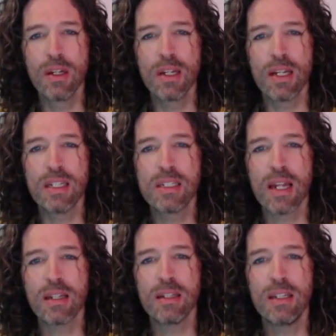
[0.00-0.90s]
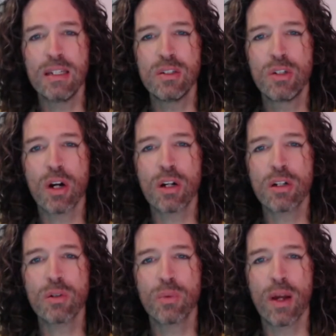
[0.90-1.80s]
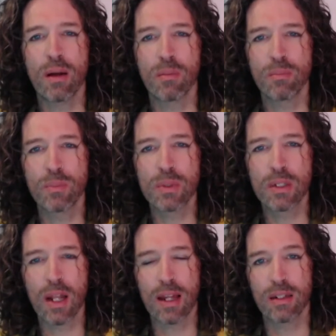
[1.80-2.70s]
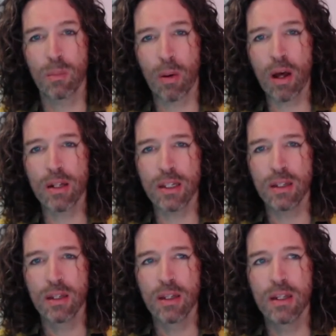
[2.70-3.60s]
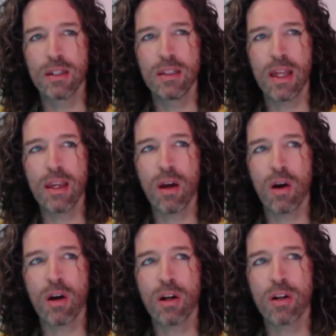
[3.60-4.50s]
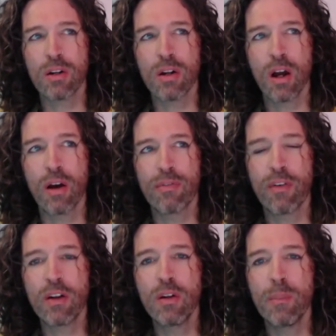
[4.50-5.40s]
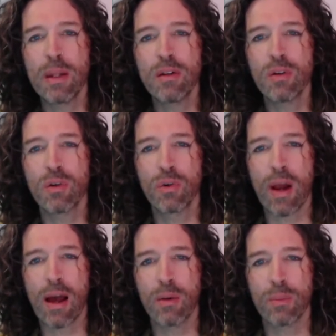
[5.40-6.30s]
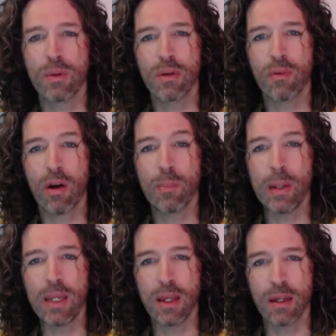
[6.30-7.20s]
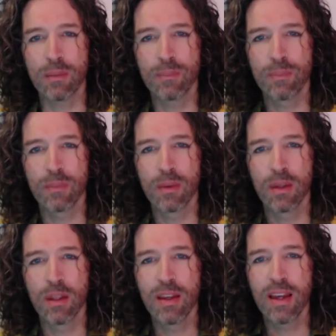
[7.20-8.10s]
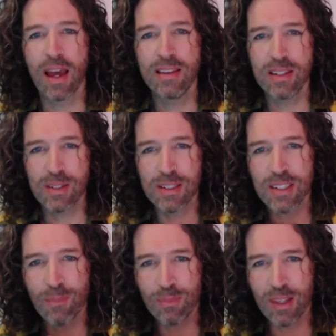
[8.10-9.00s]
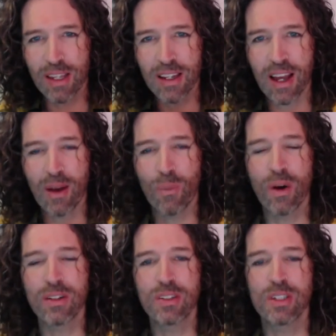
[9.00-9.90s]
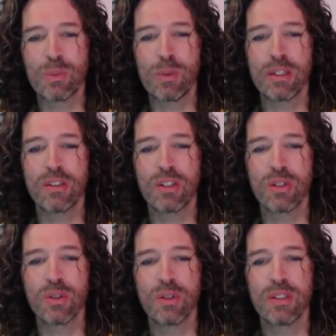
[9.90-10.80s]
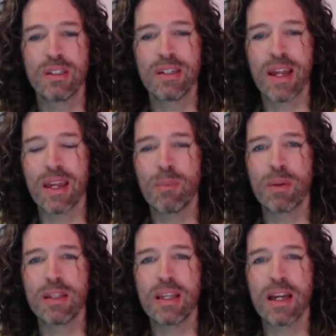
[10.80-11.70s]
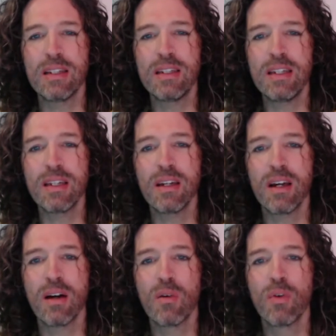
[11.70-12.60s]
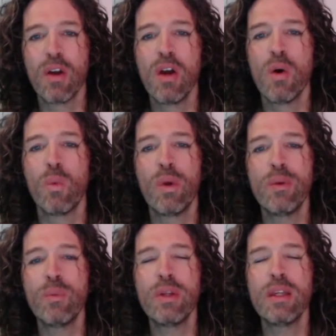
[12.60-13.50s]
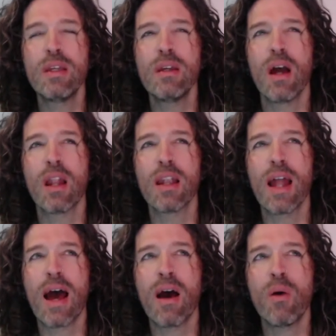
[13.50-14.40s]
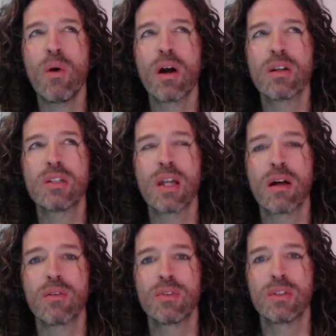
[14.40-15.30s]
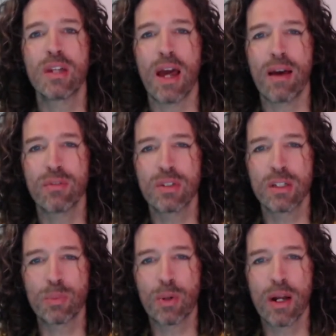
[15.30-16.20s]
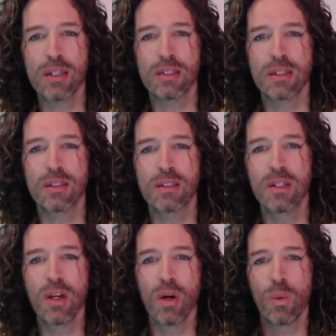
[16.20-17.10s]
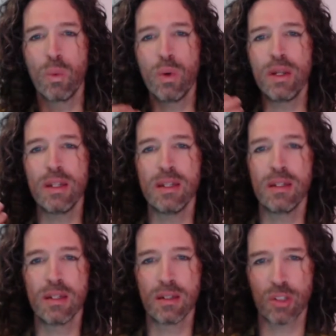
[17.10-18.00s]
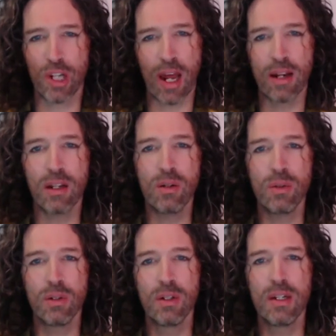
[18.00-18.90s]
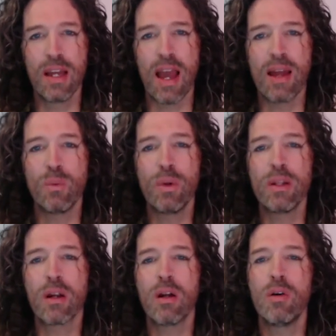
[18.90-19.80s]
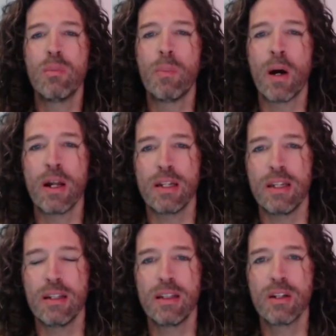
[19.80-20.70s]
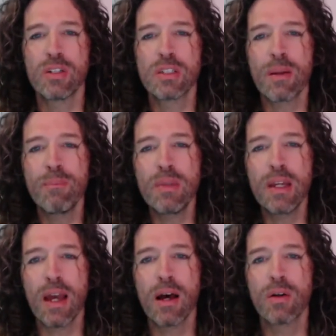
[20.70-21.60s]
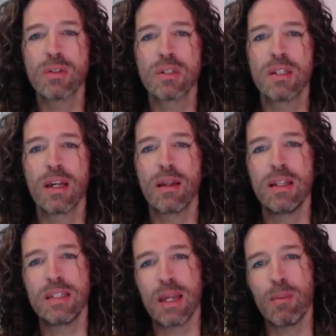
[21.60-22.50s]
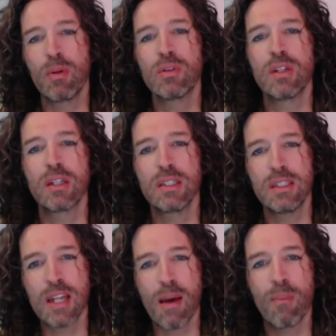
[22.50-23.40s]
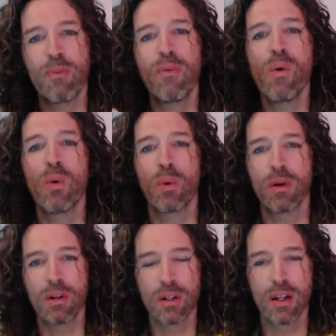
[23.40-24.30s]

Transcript: is that these darker realms, like the body, they are a fundamental ground of our being. And this is something I want to speak to today. But the idea of when we allow ourselves to have such presence with shadow and with our own body, there's something else that is able to step forward